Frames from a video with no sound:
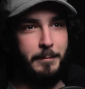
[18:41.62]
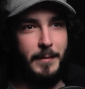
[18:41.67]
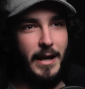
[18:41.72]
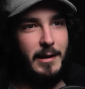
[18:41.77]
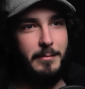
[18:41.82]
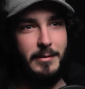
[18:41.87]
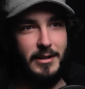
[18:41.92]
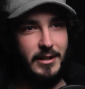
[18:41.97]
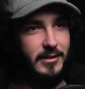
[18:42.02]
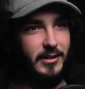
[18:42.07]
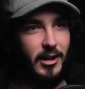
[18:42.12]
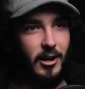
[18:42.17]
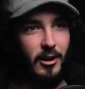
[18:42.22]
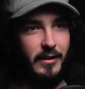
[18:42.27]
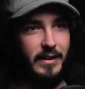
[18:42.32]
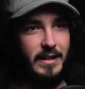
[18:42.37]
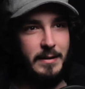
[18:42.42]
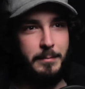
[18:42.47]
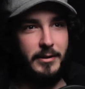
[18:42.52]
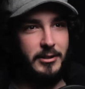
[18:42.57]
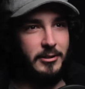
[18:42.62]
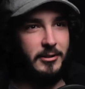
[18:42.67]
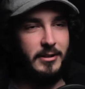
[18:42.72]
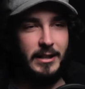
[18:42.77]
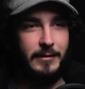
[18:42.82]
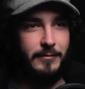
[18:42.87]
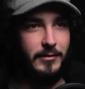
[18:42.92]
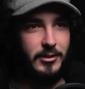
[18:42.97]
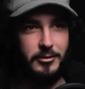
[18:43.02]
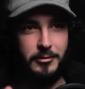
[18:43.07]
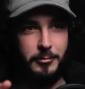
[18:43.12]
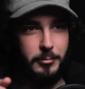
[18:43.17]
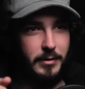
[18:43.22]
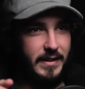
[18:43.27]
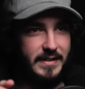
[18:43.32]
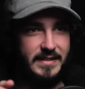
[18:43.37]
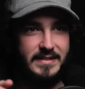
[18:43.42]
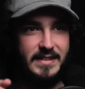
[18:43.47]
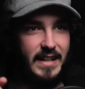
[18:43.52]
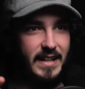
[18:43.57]
Maybe a dolly, but you could even do it with
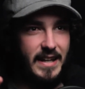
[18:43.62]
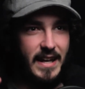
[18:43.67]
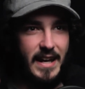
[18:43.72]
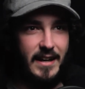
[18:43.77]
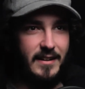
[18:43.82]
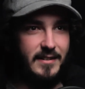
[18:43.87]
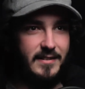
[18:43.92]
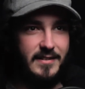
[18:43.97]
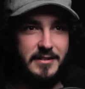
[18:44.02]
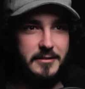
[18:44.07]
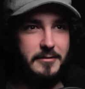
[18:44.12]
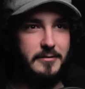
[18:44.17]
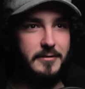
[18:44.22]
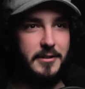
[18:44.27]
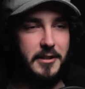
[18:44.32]
a steady hand too.